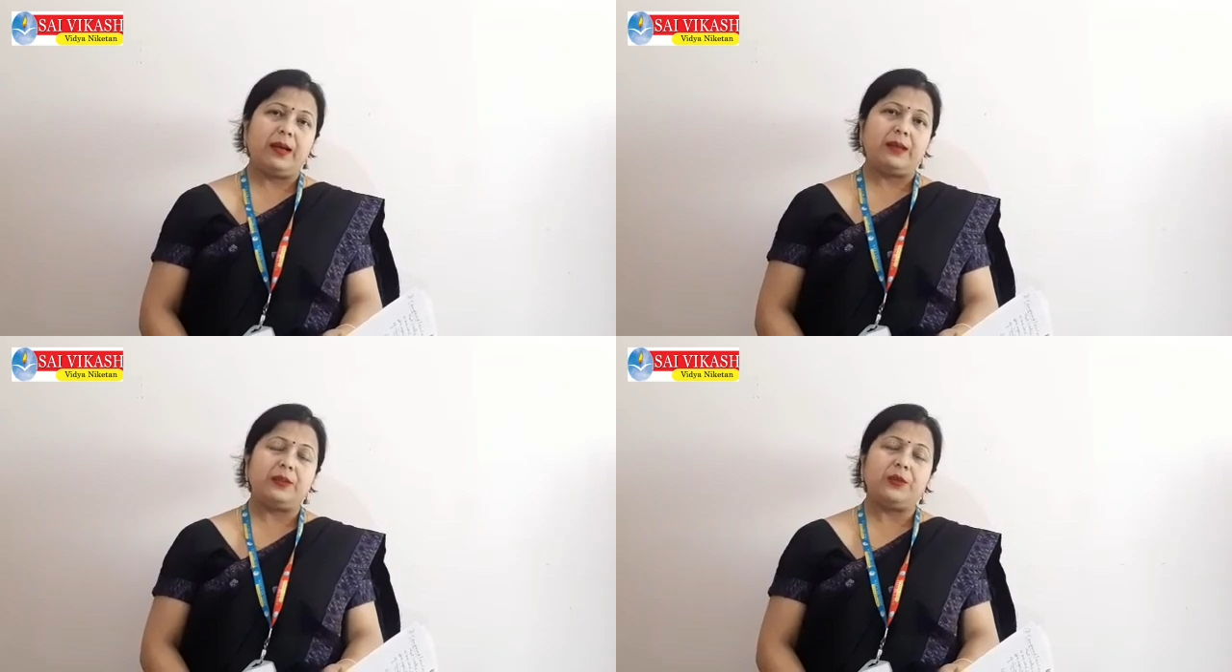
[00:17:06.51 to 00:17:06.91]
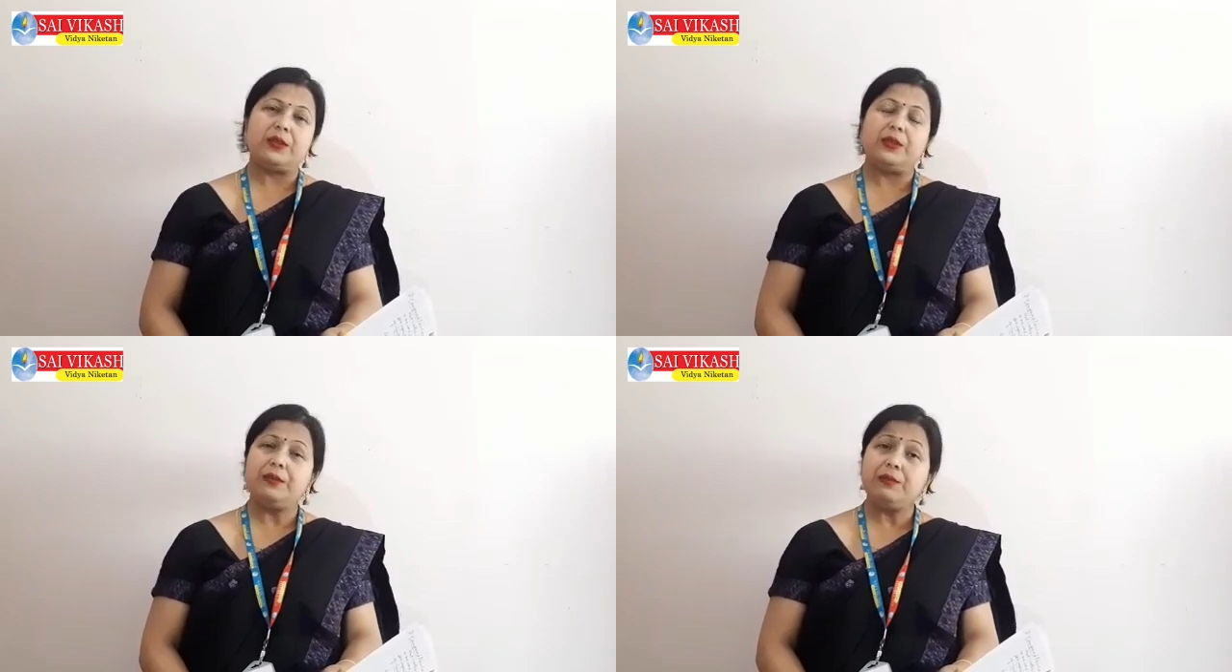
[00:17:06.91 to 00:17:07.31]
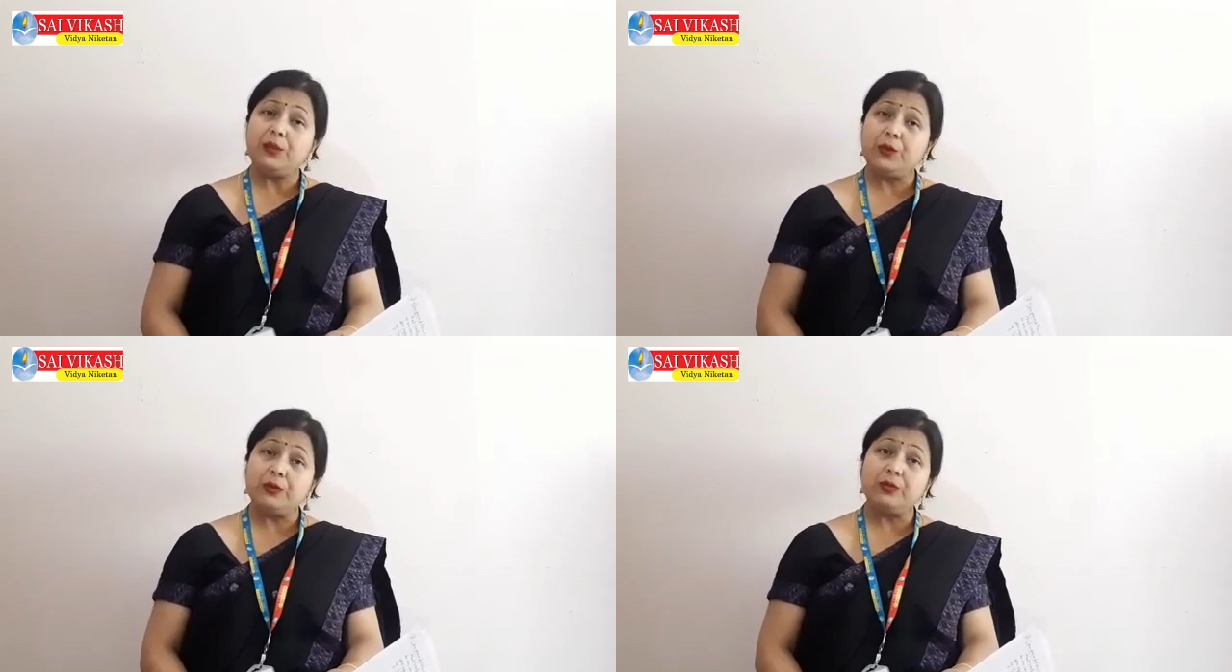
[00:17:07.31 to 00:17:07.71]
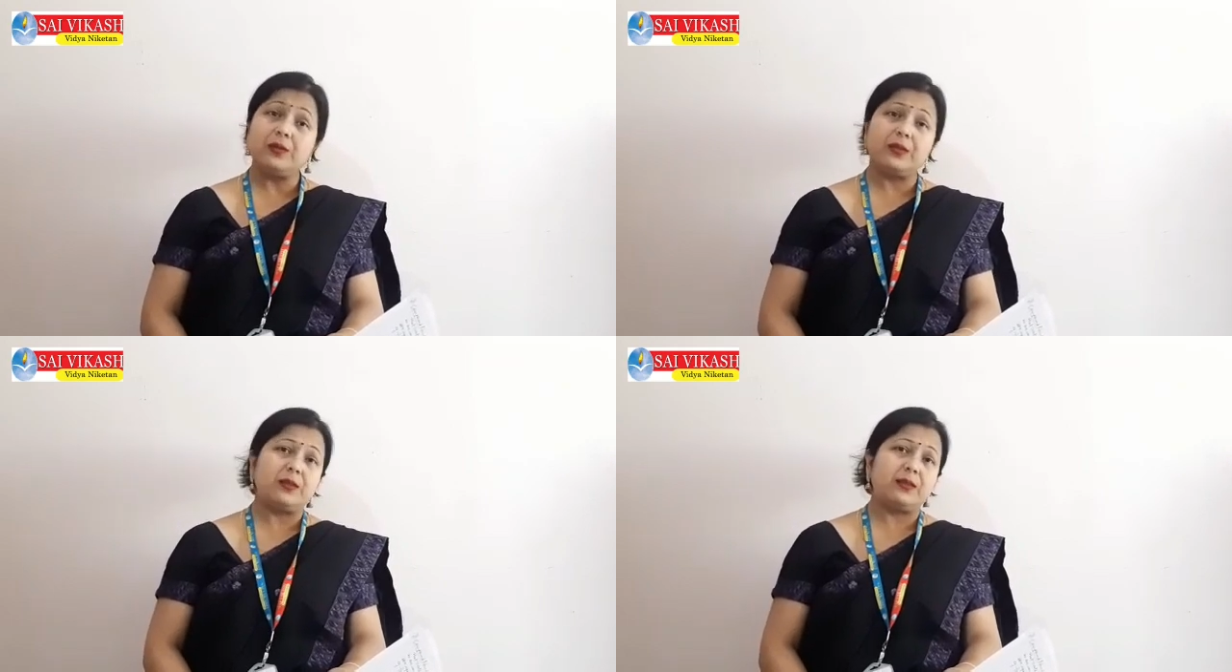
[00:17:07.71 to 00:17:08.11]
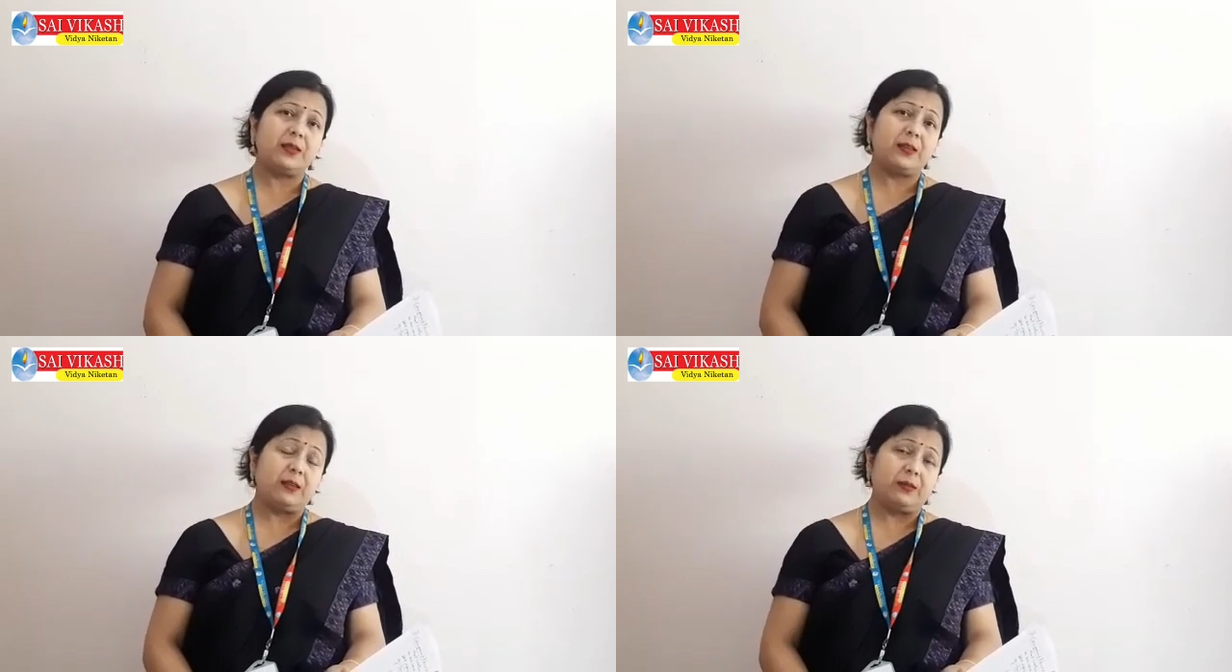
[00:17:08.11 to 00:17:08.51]
and you can even use
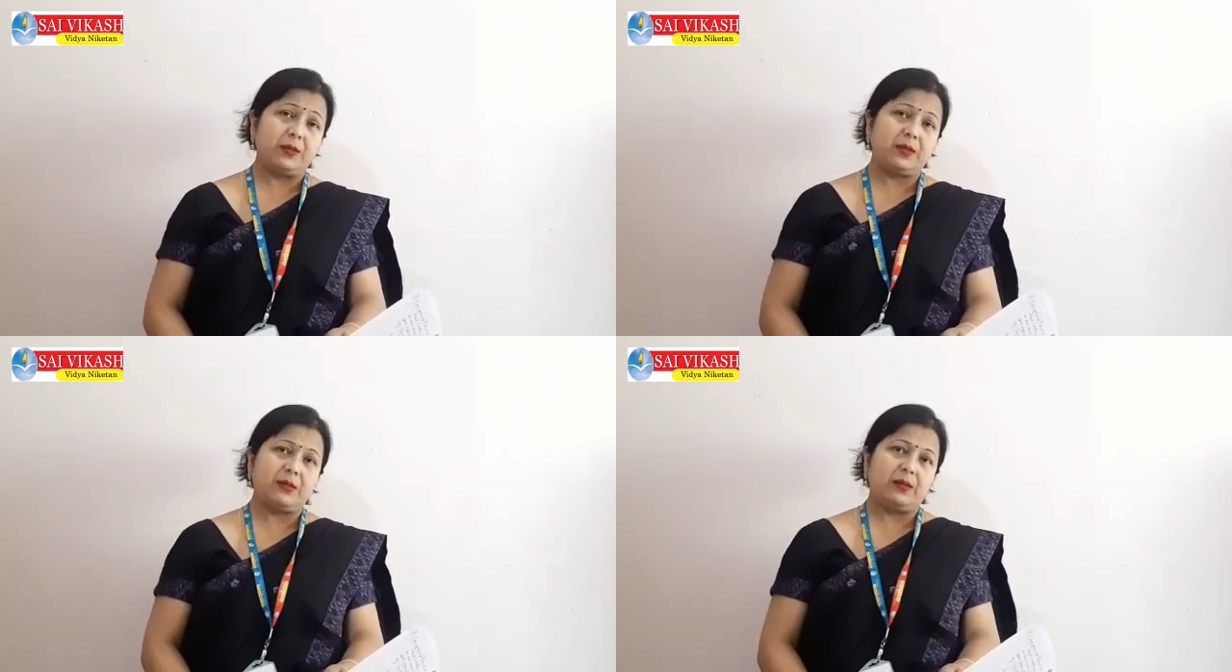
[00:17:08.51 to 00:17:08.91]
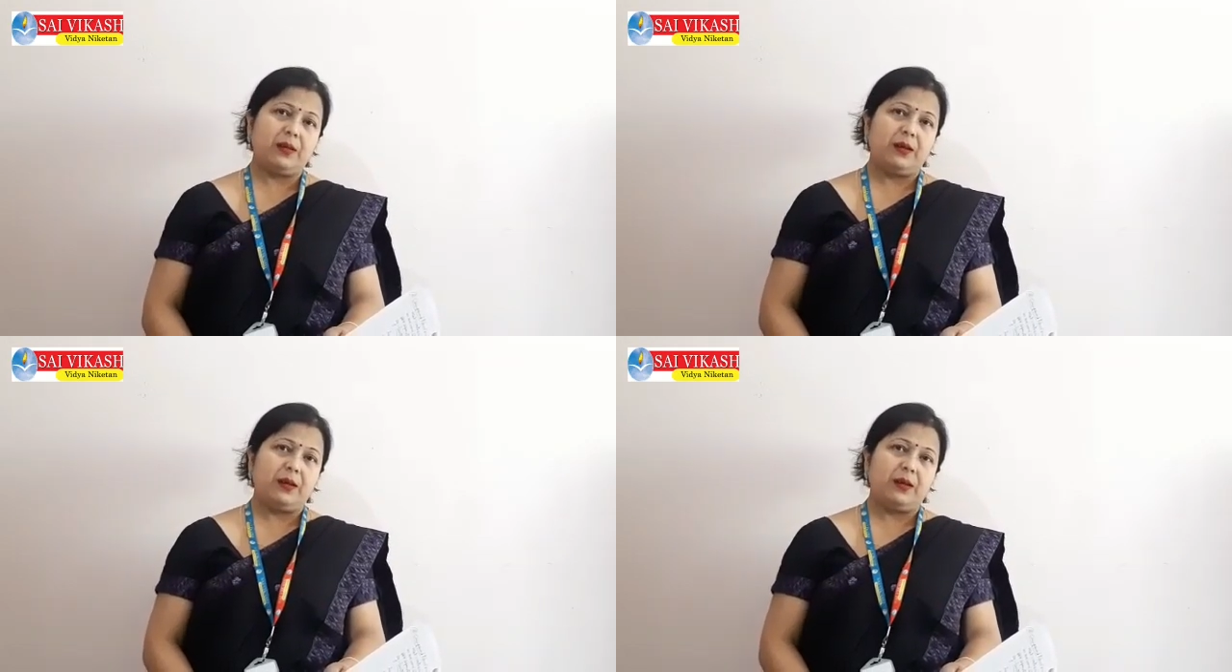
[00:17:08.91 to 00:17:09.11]
these terms